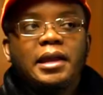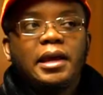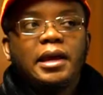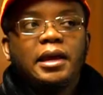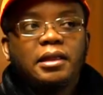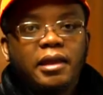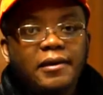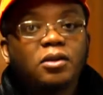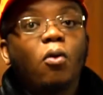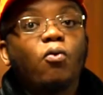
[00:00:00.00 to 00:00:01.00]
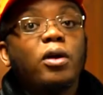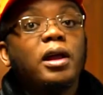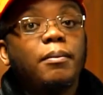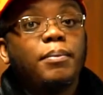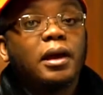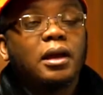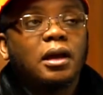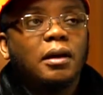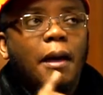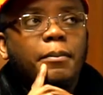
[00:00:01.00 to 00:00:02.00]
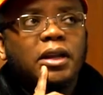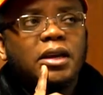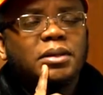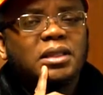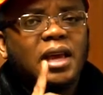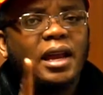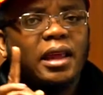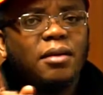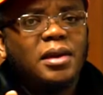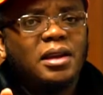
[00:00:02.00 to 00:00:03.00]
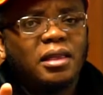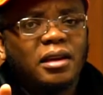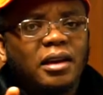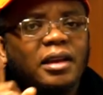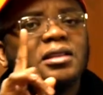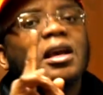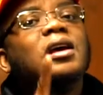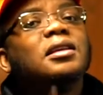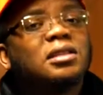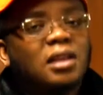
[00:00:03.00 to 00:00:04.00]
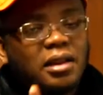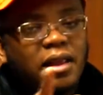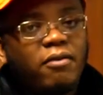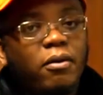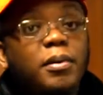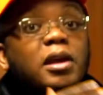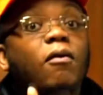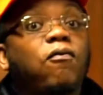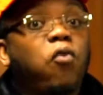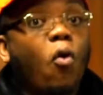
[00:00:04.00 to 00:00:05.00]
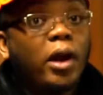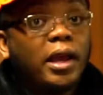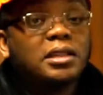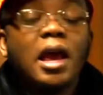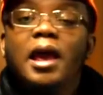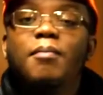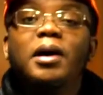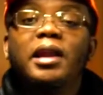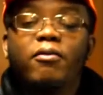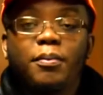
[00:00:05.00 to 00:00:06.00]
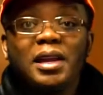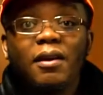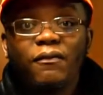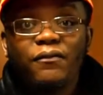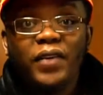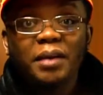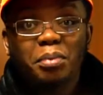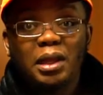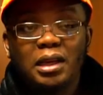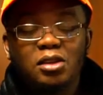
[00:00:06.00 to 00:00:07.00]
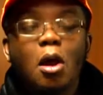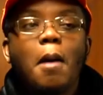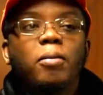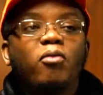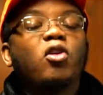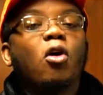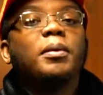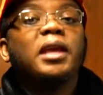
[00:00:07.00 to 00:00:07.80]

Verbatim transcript: then things go really pick up. I believe Saturday be in the 30s, Sunday would be in the 40s, and Monday would be in the 50s. But we're going to be